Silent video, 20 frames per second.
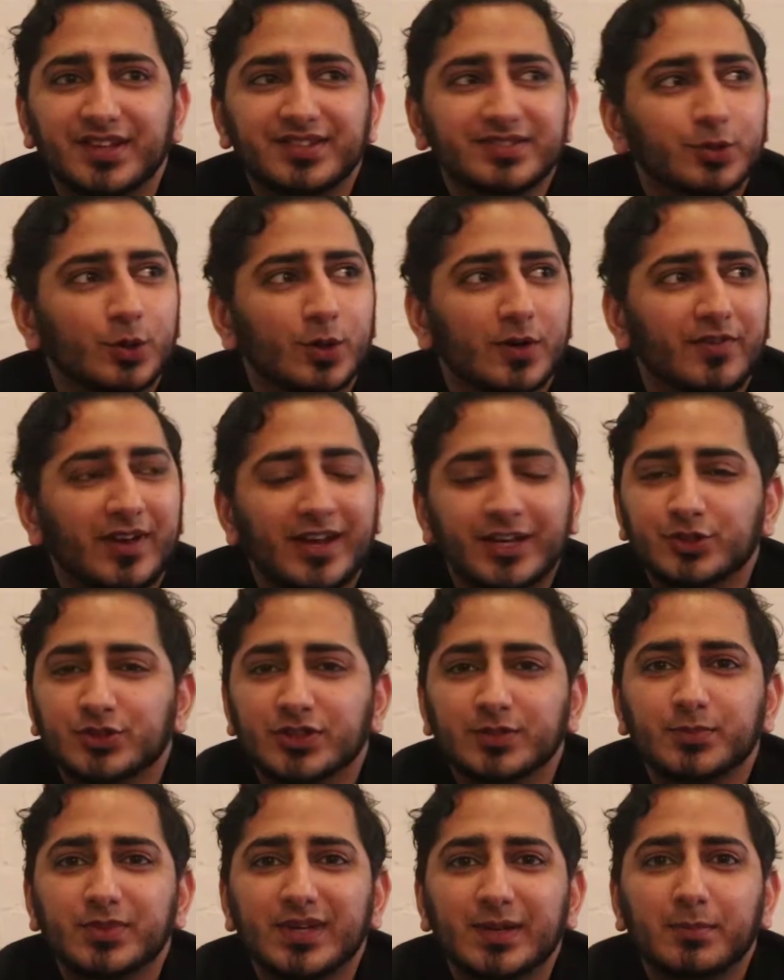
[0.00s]
sort of
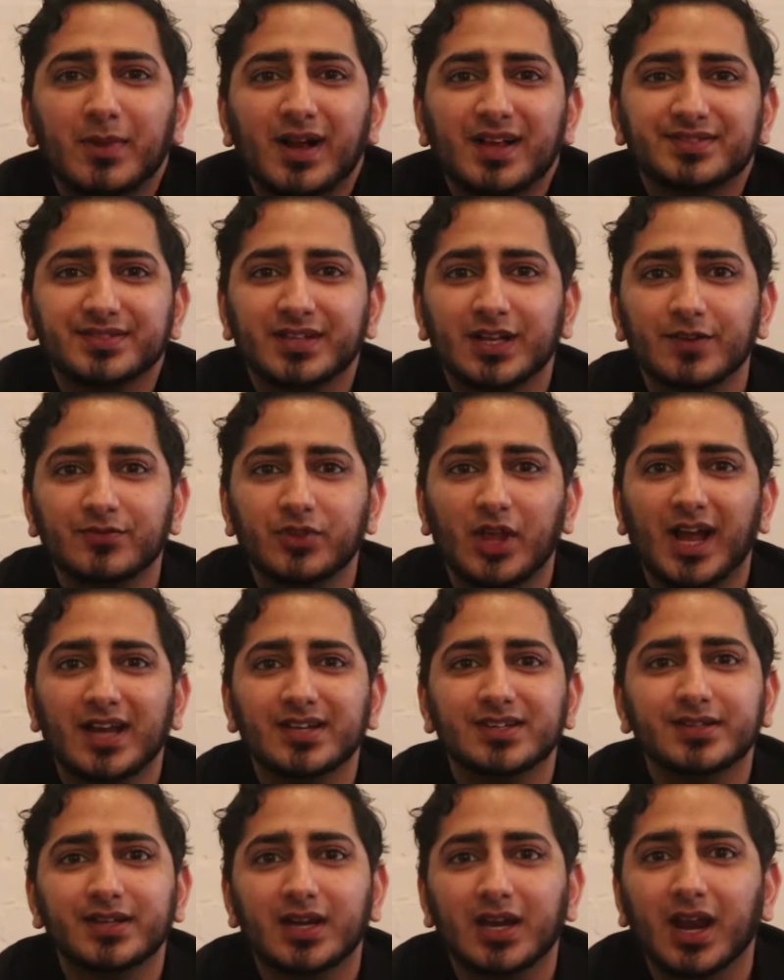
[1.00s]
hatred in myself that I
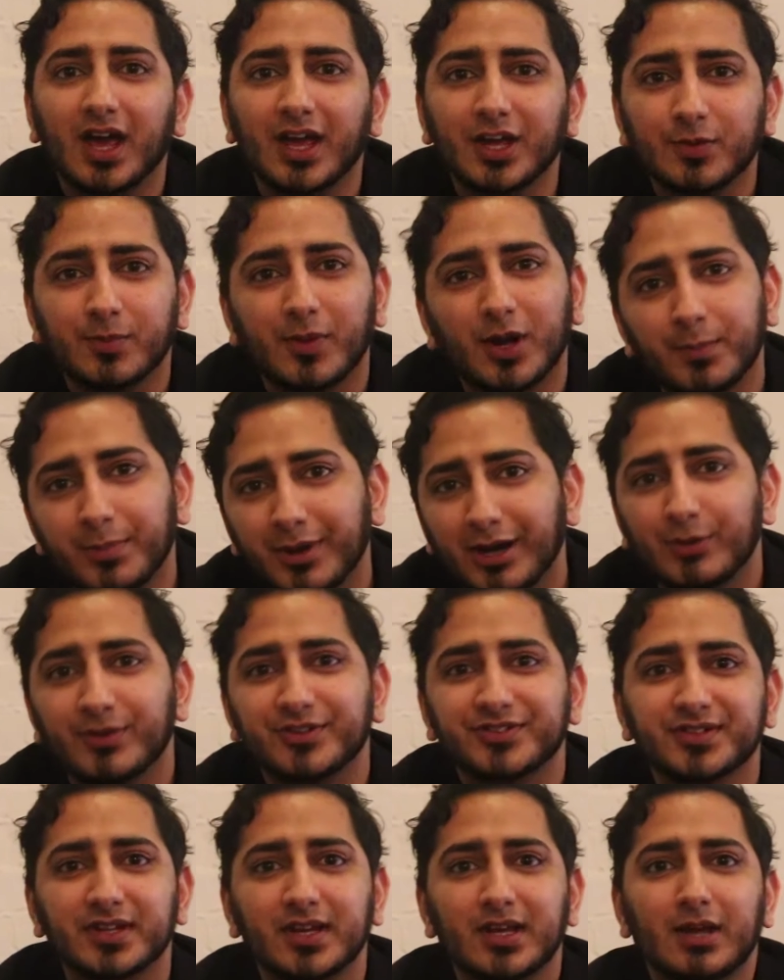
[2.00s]
didn't like my
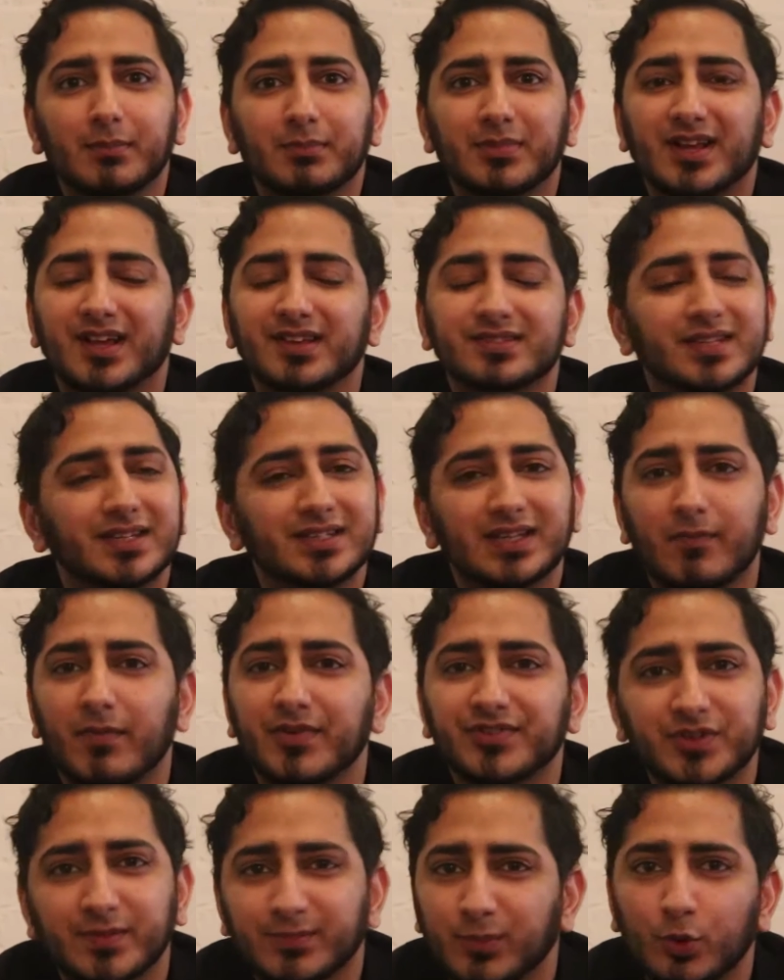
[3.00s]
parents because they
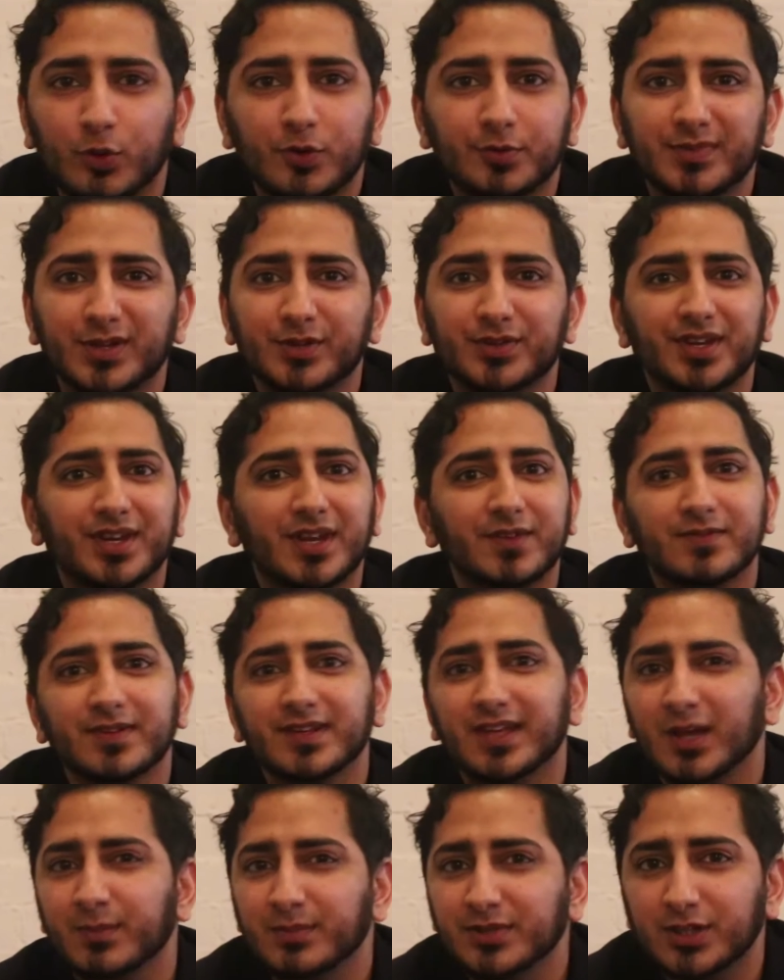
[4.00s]
never supported me, or they never
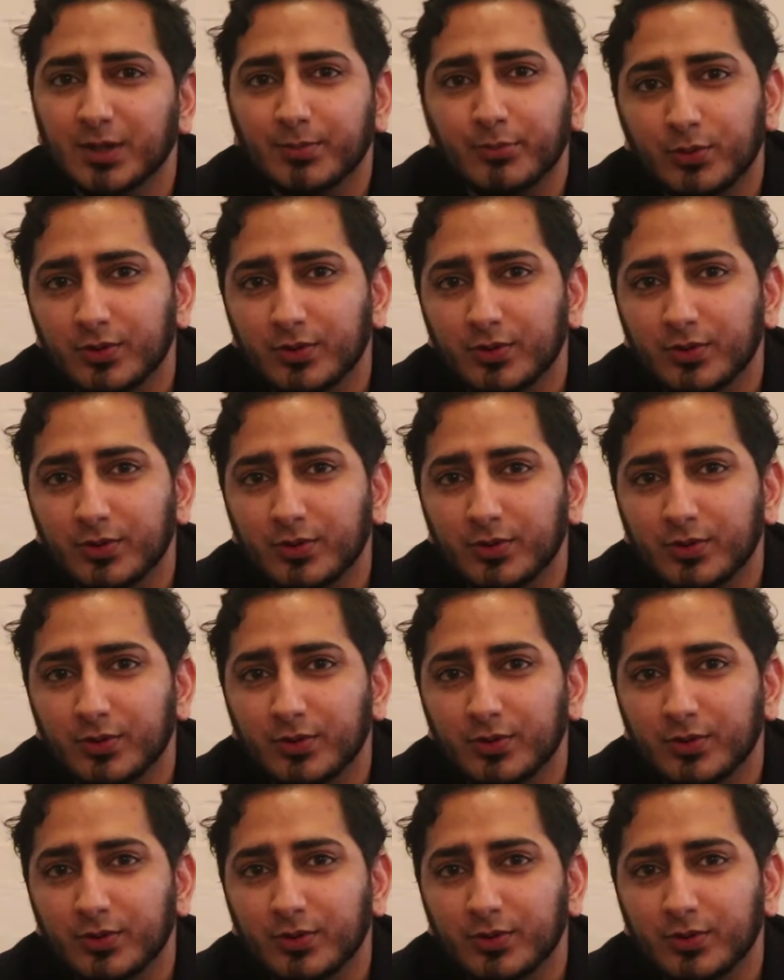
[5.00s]
gave me